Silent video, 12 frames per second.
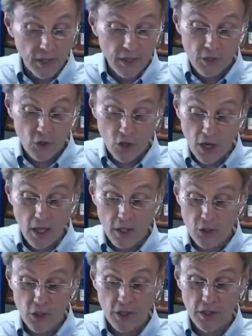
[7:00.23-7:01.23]
is
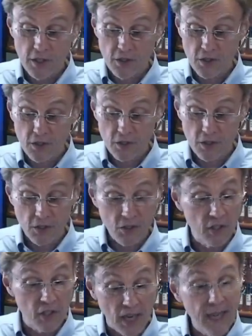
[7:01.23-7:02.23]
challenging this, this
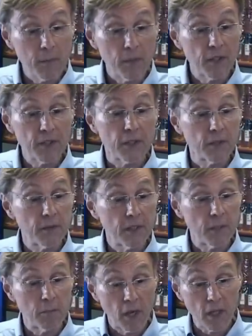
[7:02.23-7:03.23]
indictment that,
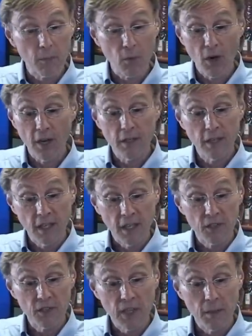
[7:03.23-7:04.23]
that Mueller brought
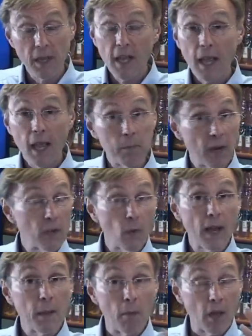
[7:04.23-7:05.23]
against them. And by the
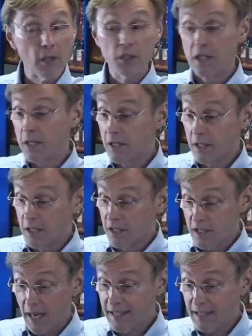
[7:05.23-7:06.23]
way, Mueller didn't
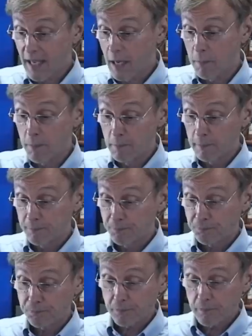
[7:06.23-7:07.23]
indict them
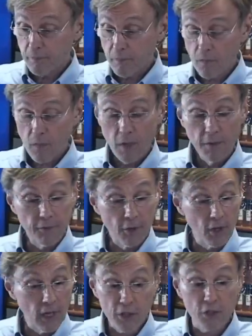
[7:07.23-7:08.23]
for
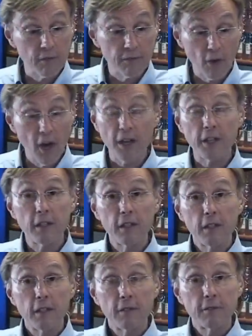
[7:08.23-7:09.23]
election fraud
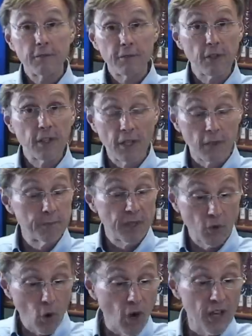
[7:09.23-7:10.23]
for, you know,
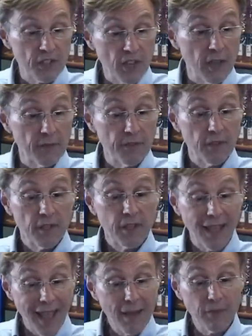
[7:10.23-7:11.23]
because of
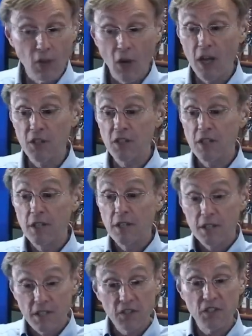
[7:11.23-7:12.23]
Kavanaugh's
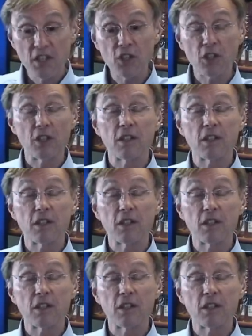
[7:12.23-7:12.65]
decision.